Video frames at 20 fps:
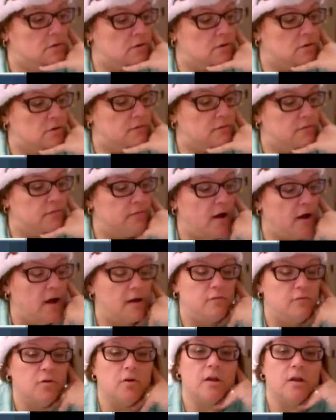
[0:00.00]
5,
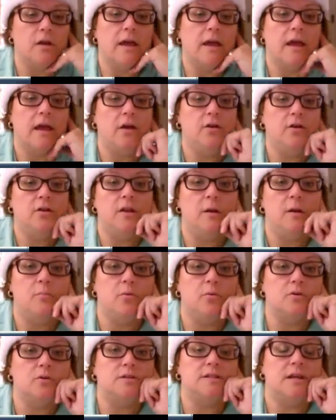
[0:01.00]
you're going to calculate
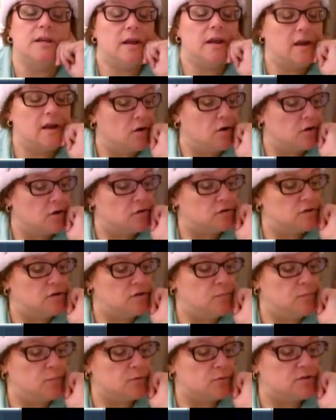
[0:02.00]
percent error. To do
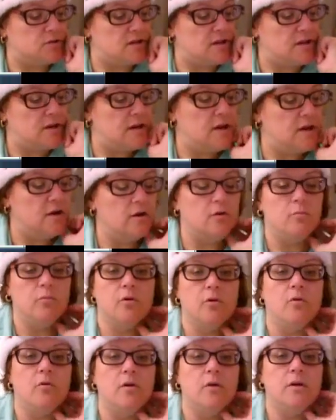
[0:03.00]
percent error, we're
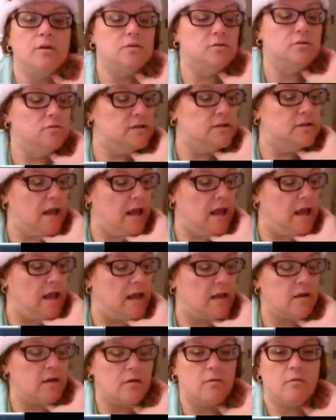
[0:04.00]
going to
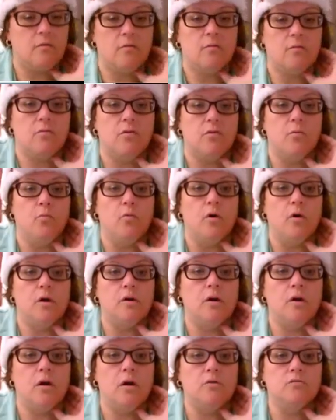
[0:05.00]
take the
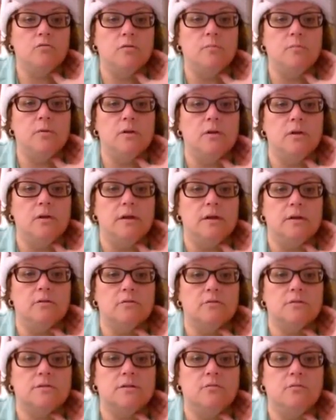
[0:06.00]
100
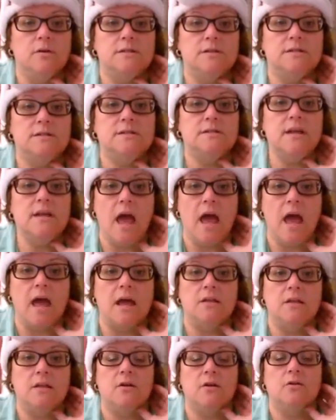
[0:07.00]
milliliters that we said
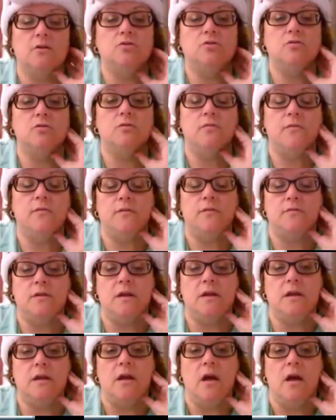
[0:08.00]
that our
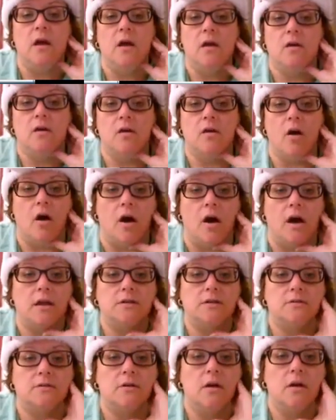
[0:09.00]
250
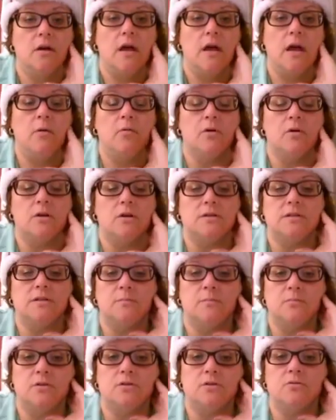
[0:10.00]
got, and we're going to
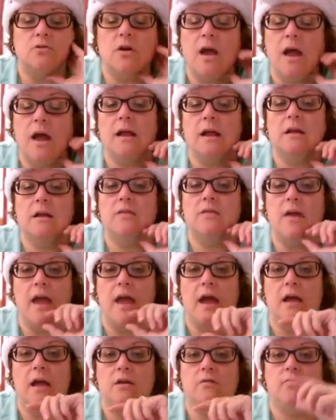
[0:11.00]
subtract
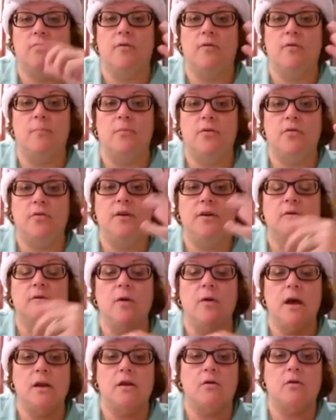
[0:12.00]
that from the
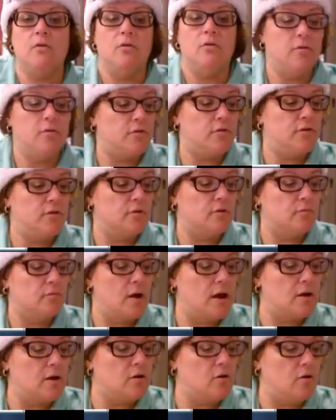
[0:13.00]
theoretical. The
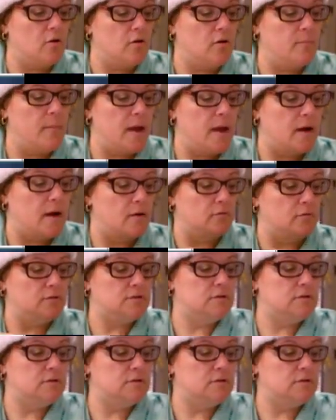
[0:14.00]
theoretical amount,